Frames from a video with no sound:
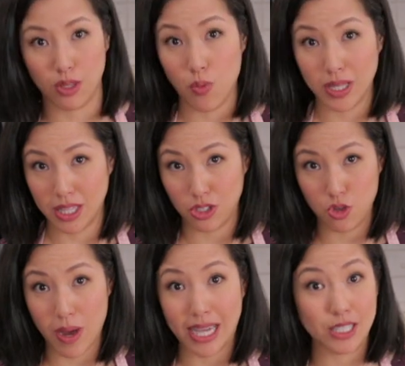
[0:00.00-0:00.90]
the one that
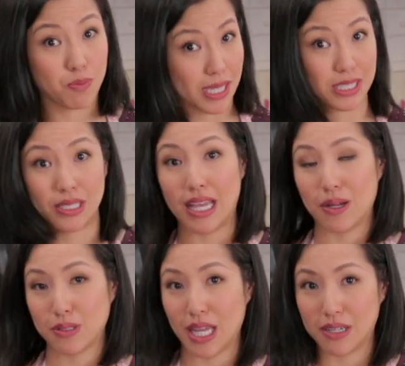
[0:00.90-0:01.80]
you buy, especially
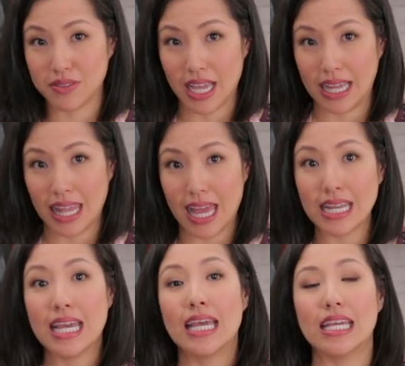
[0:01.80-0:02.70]
outside of
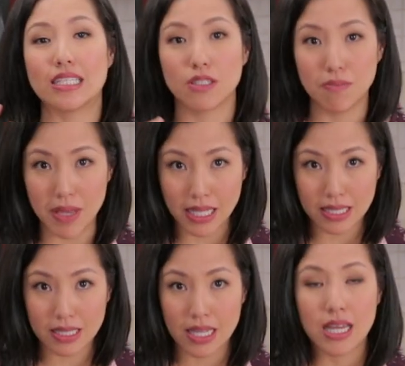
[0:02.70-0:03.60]
Thailand, is
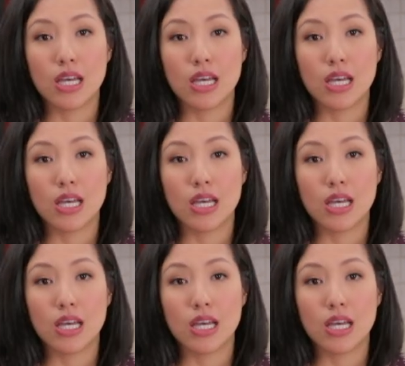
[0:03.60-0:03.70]
mixed